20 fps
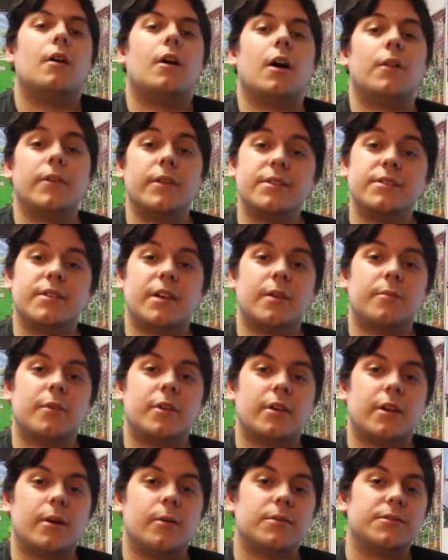On this
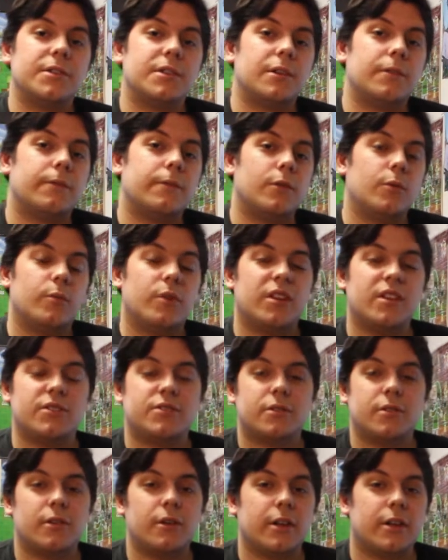segment, I will take a few minutes
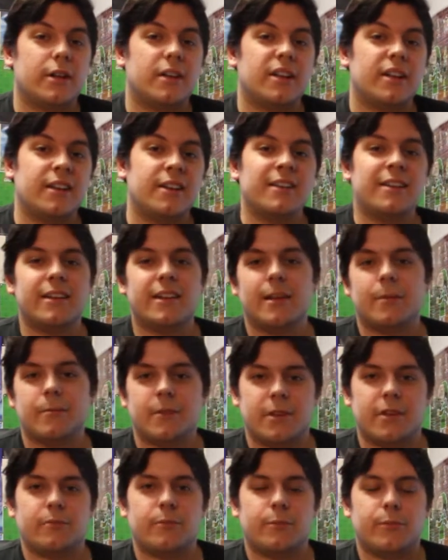to look at an indie game
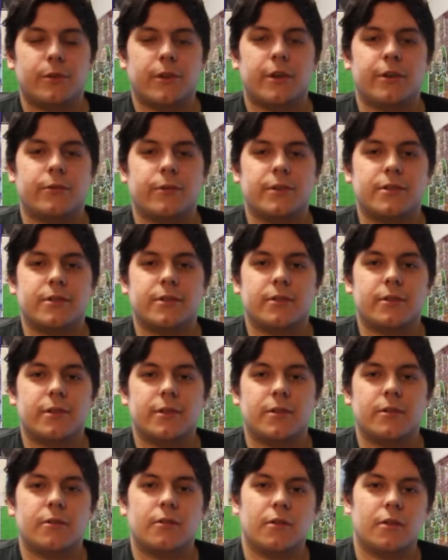that I've been playing recently,